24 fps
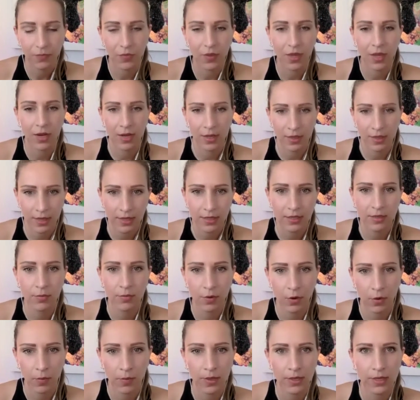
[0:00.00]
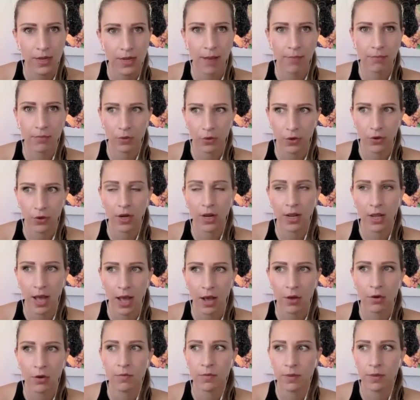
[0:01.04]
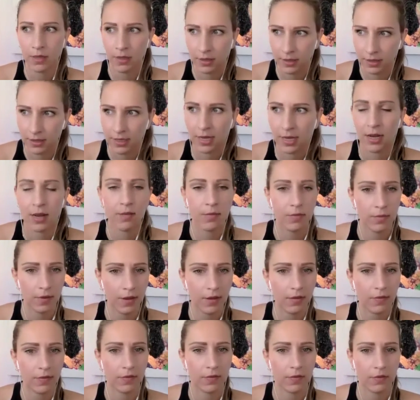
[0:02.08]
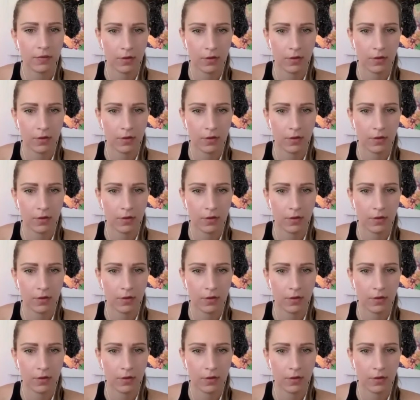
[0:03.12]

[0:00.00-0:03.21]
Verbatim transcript: And in this moment, I'm learning how to be Ksenia Brief,